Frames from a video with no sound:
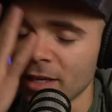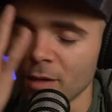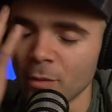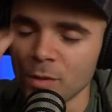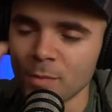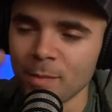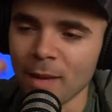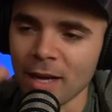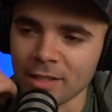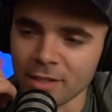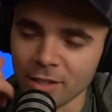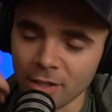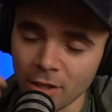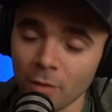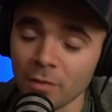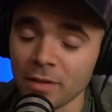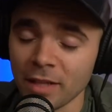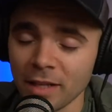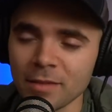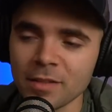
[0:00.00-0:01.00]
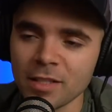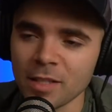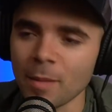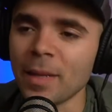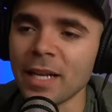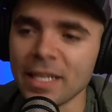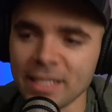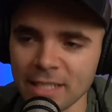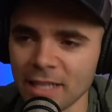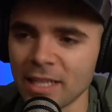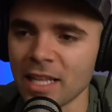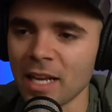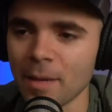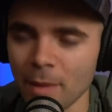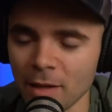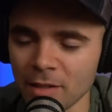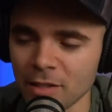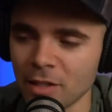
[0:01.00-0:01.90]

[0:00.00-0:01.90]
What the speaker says: It was Mexico. That somebody said that about